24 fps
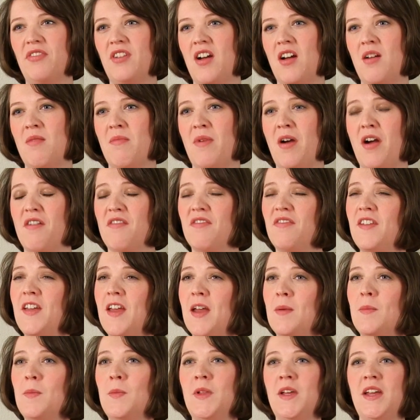from our
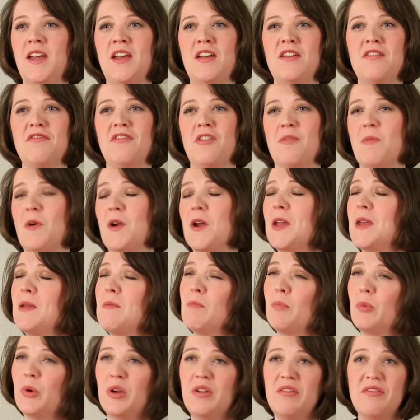family, from our
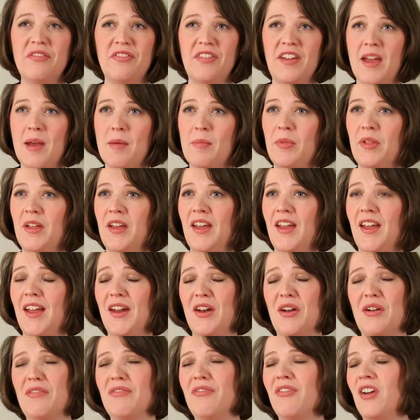Imprint family
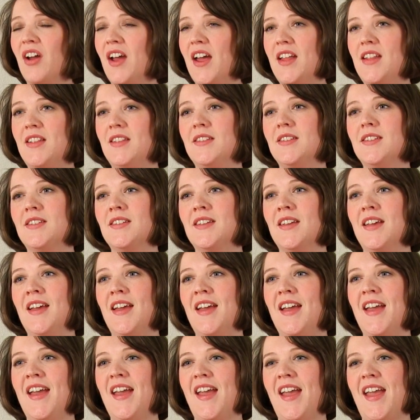and our friends,
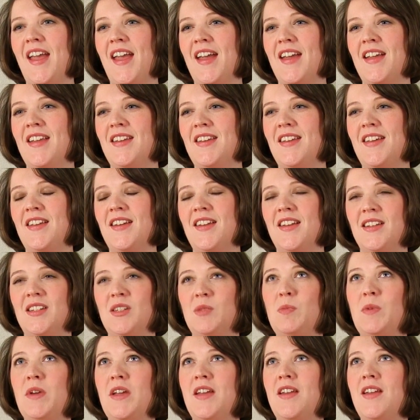and it
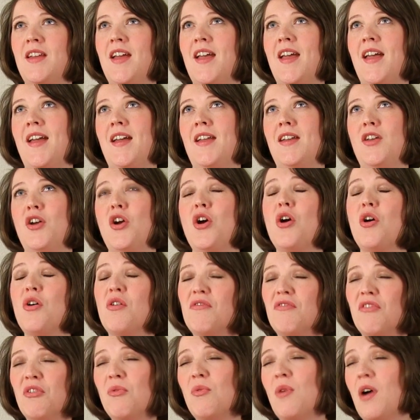has been an
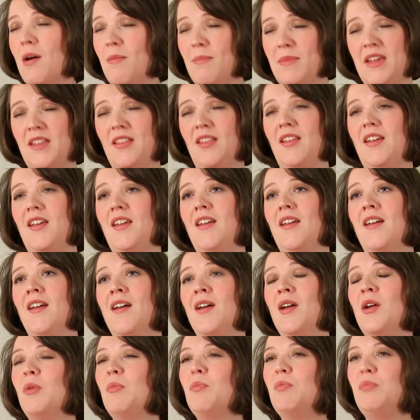overwhelmingly
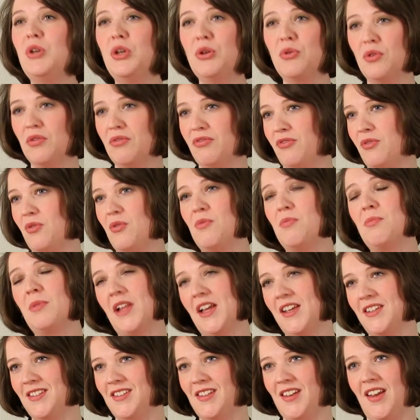beautiful
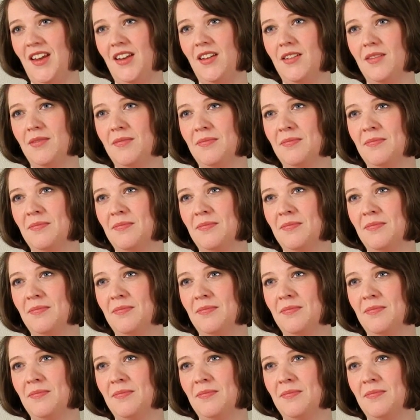blessing.